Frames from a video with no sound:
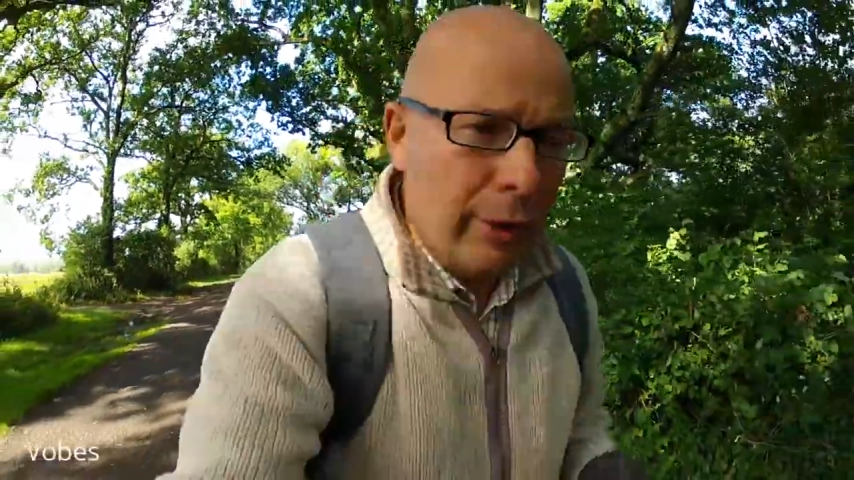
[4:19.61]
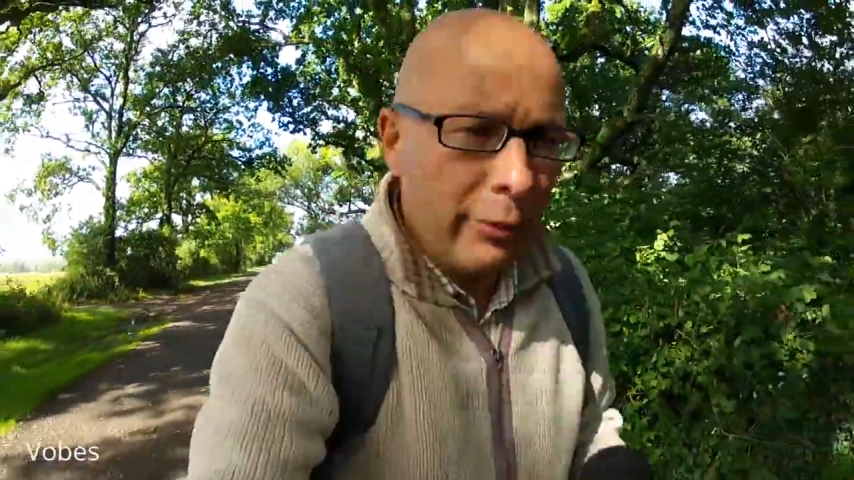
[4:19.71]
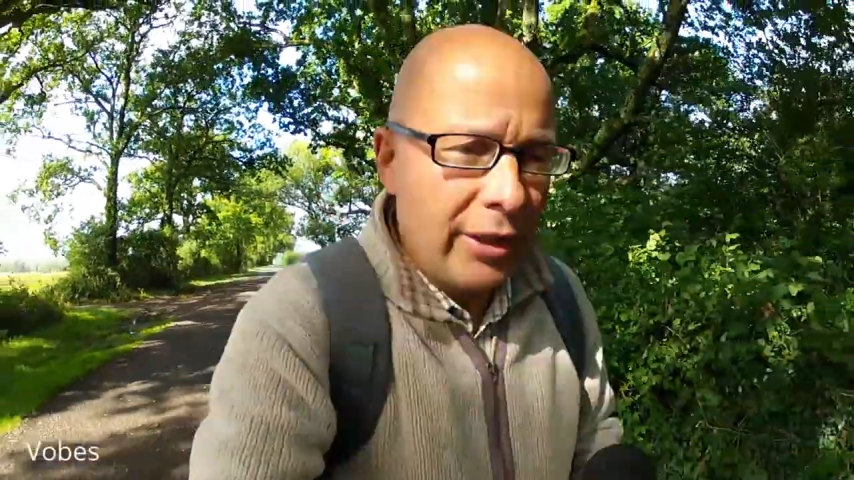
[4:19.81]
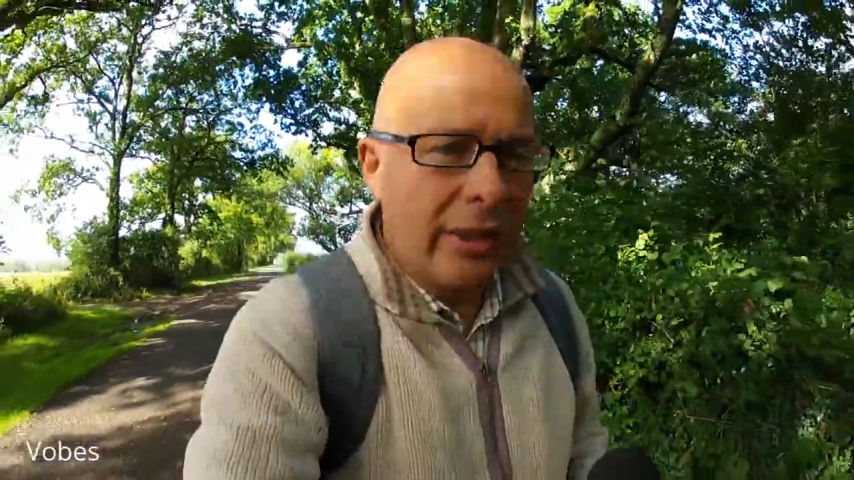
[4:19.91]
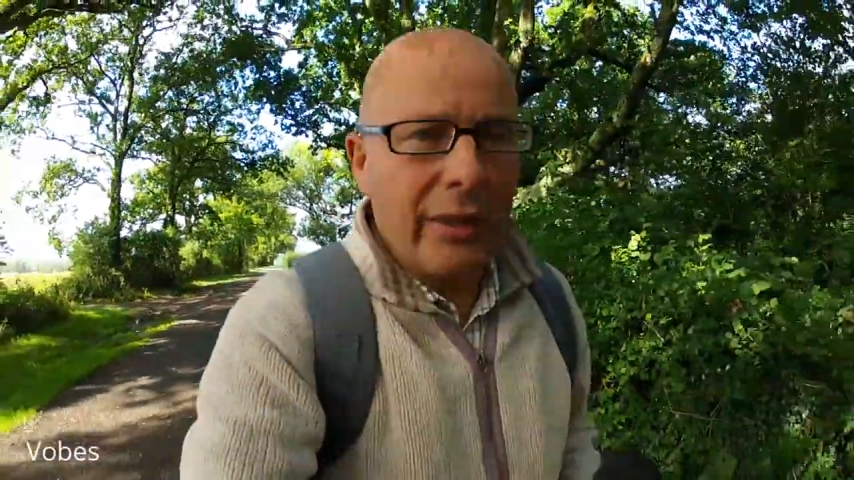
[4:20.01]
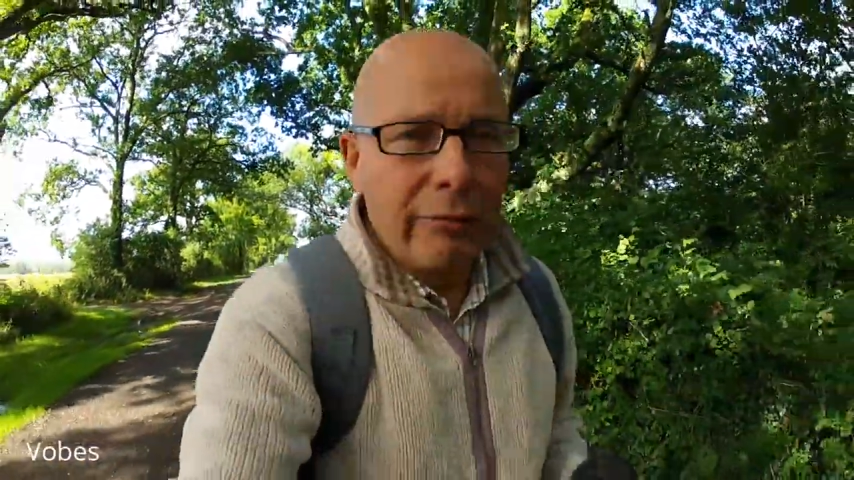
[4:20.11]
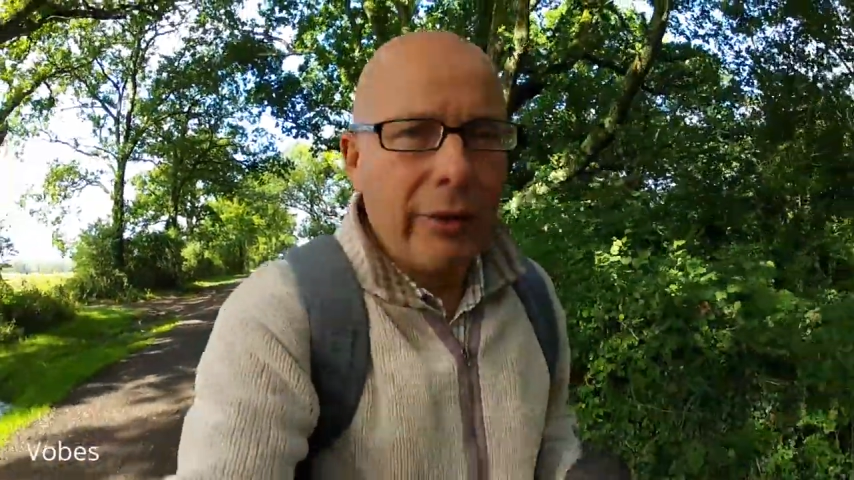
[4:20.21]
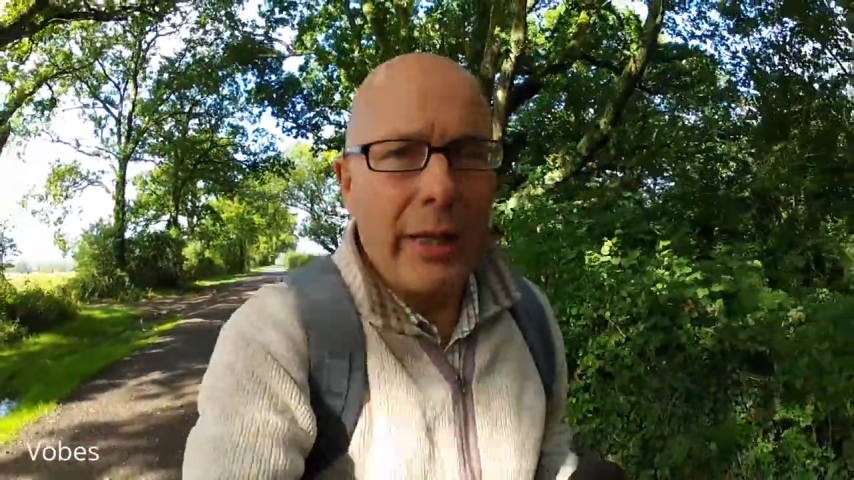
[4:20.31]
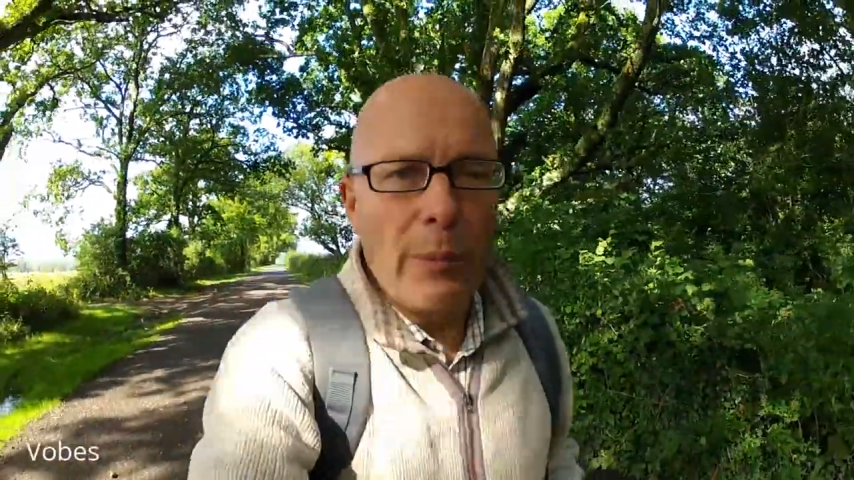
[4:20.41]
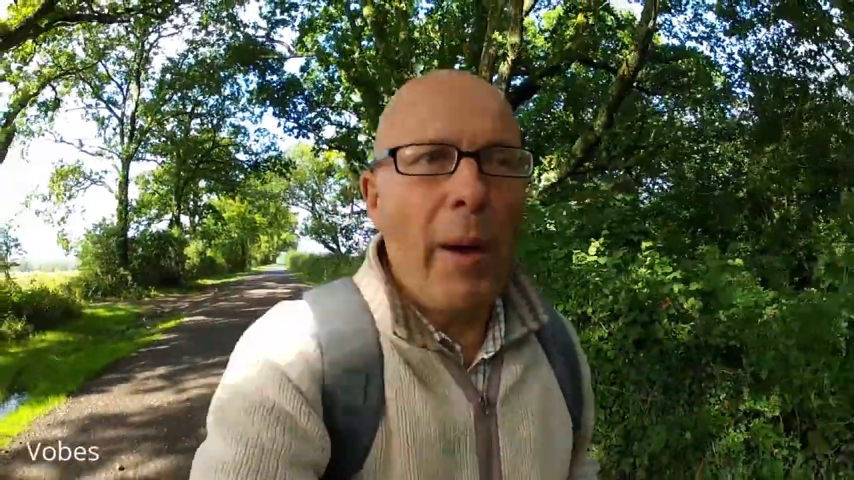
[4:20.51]
It was uh,
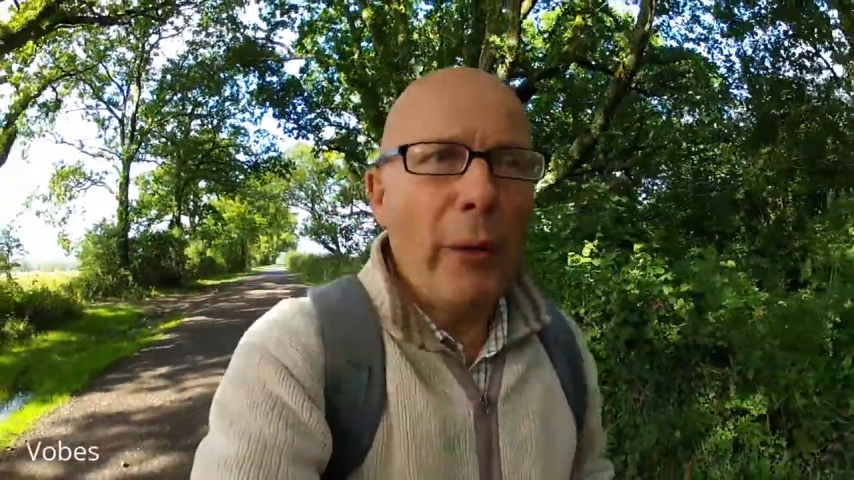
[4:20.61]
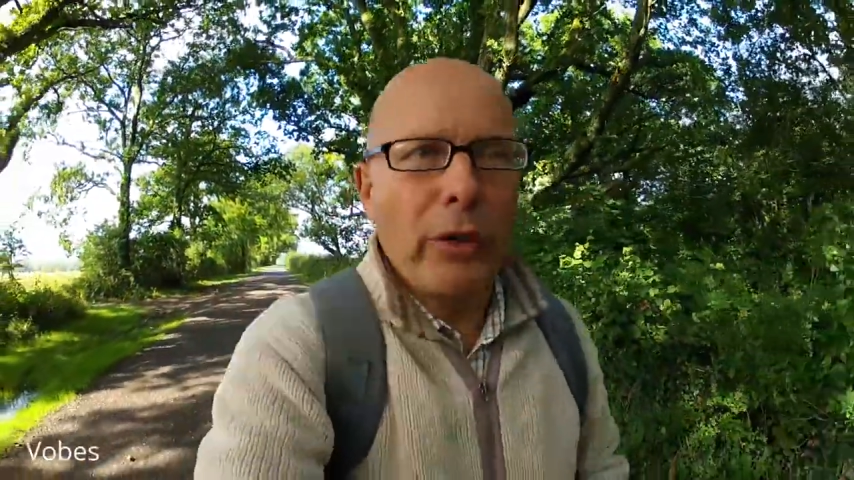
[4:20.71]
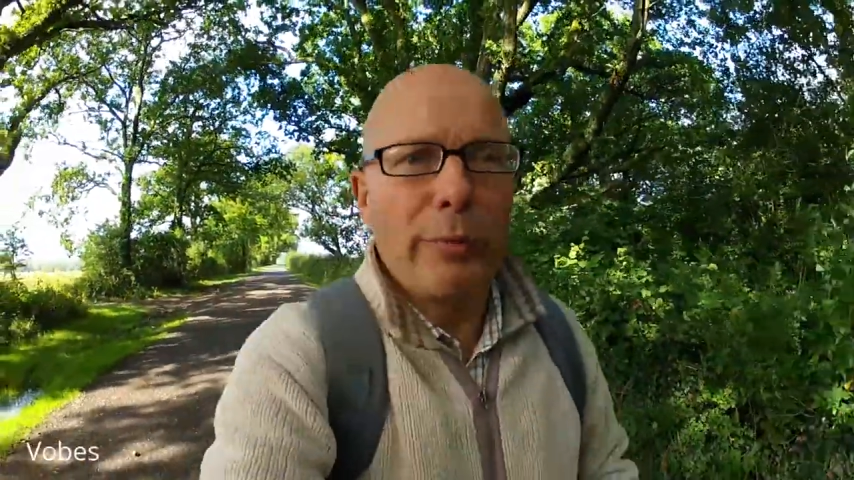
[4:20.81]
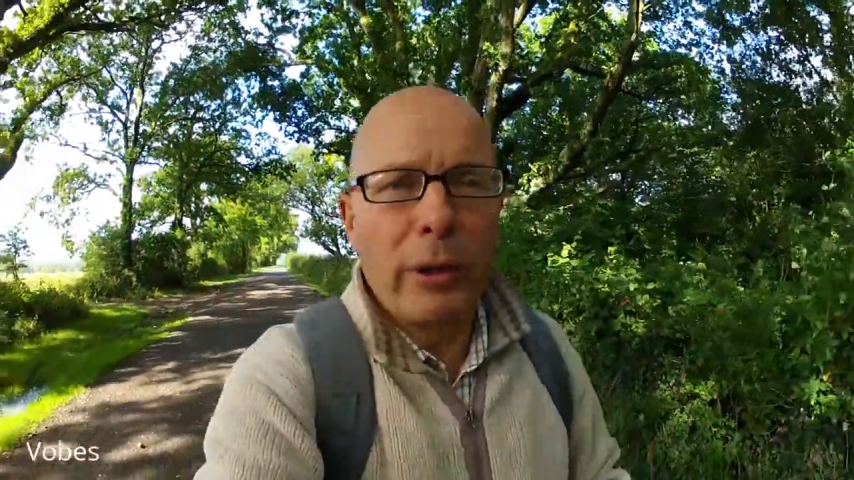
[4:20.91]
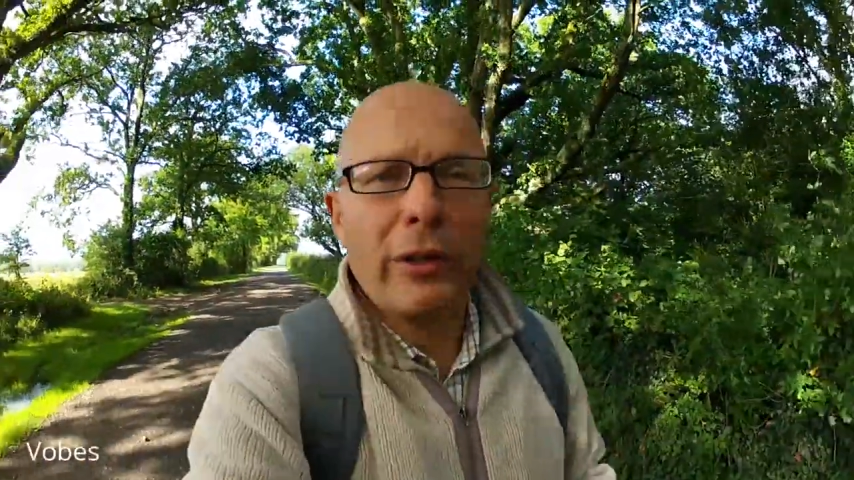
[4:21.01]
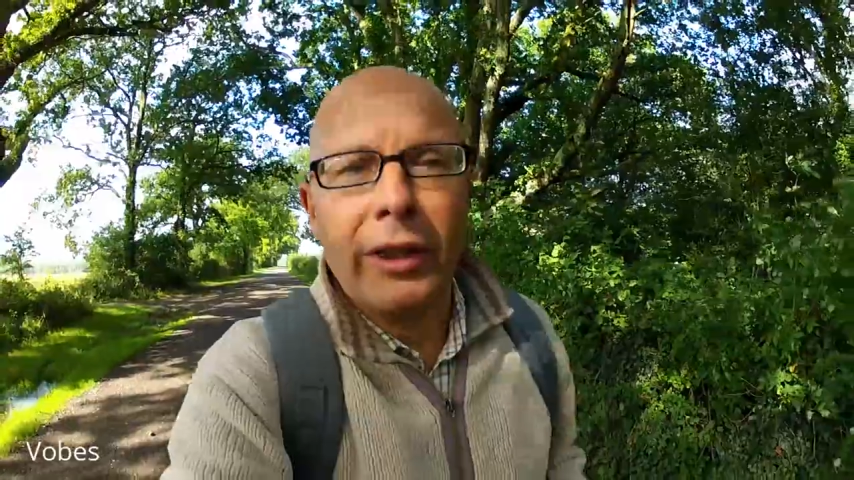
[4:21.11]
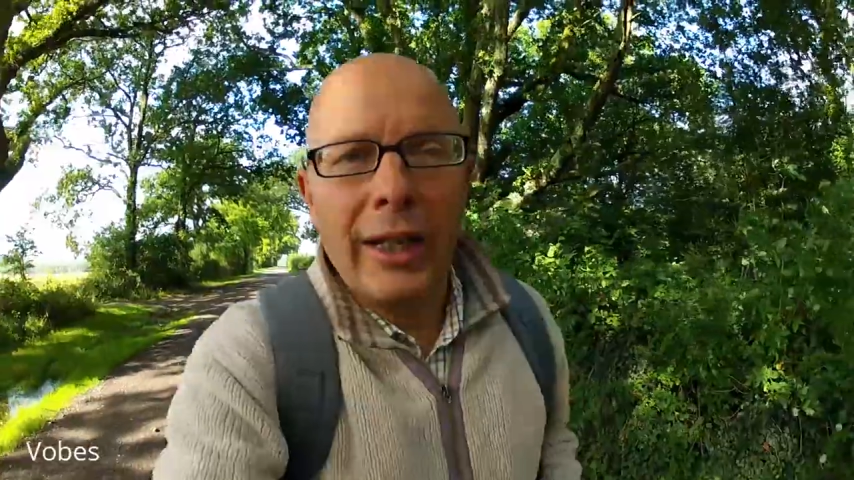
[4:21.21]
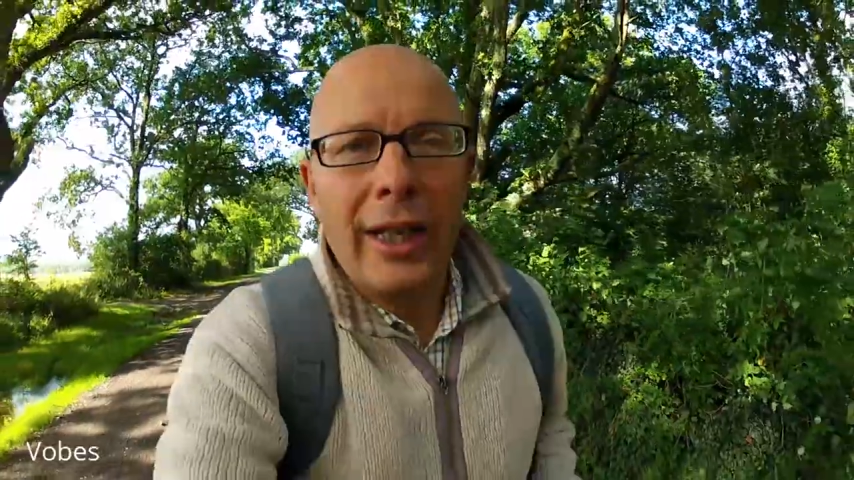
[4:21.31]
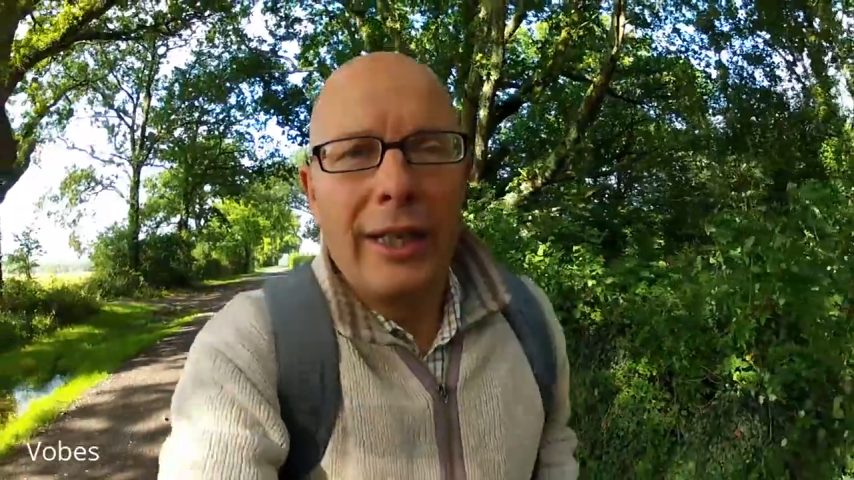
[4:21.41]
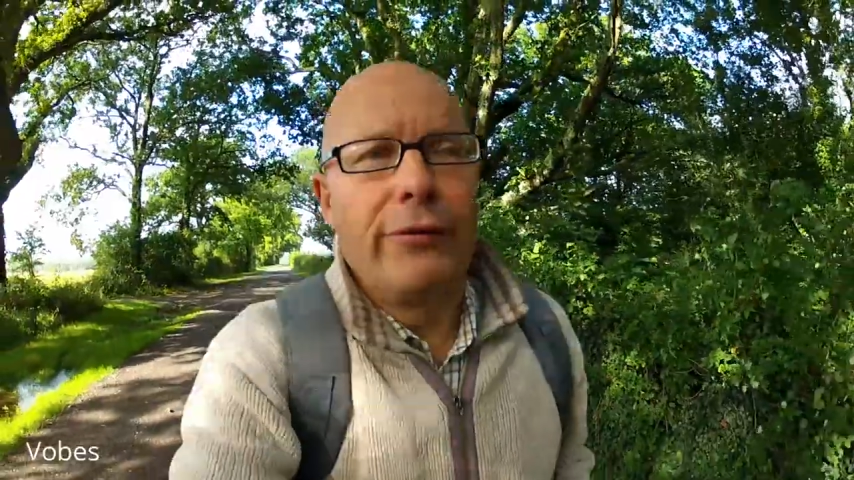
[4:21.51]
really the postman,
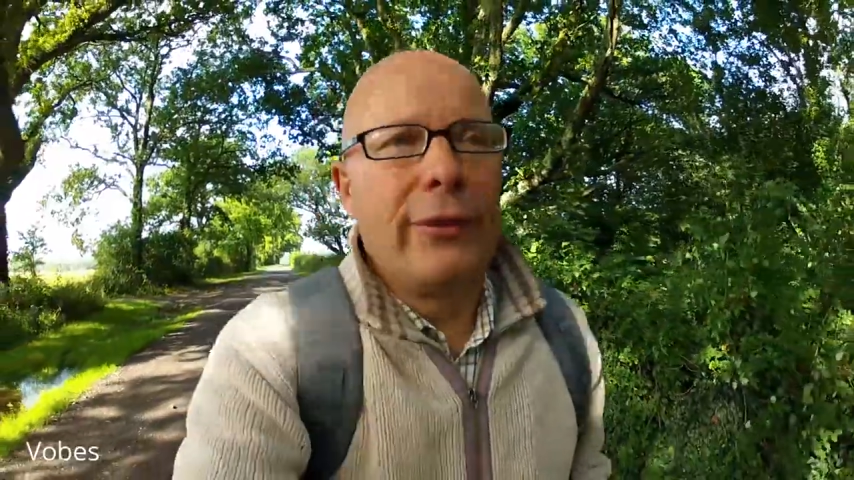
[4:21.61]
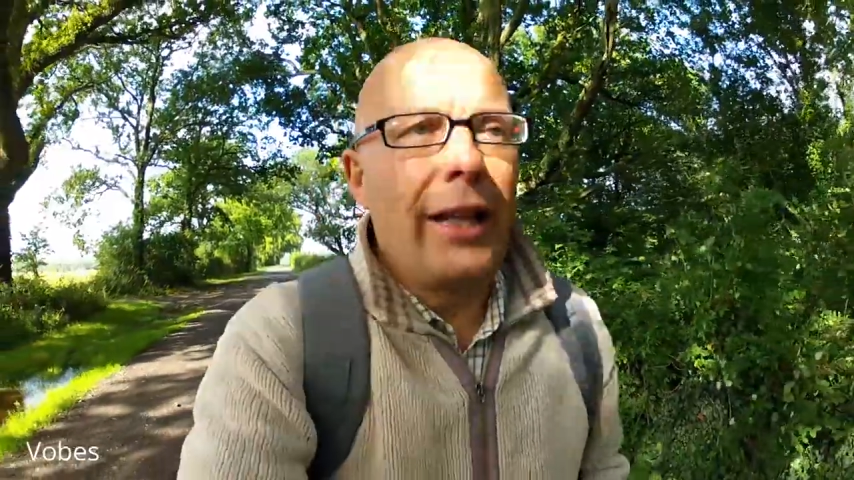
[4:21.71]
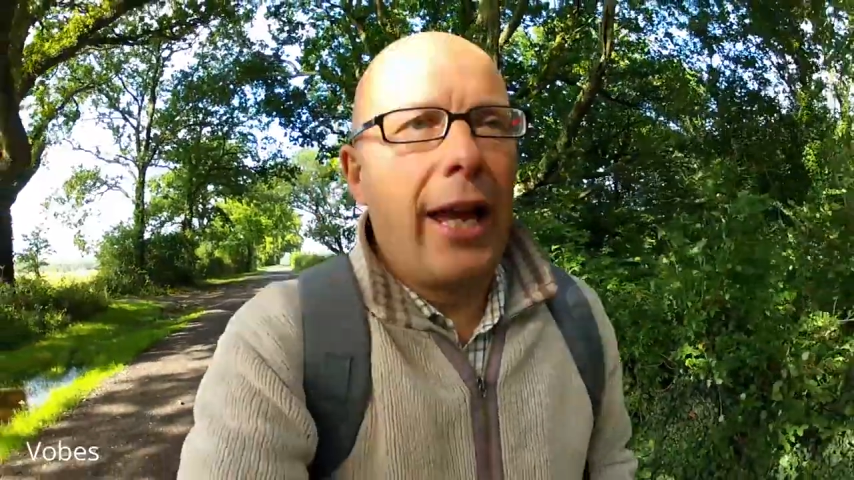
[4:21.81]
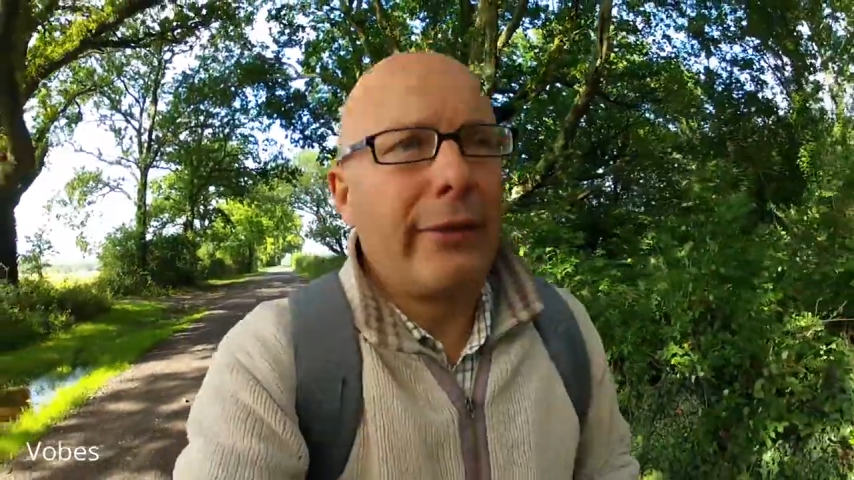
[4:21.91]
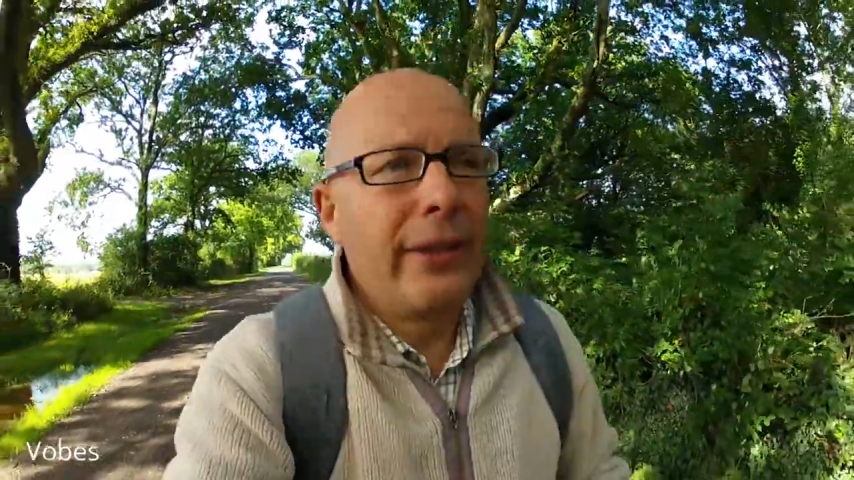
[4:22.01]
if you like.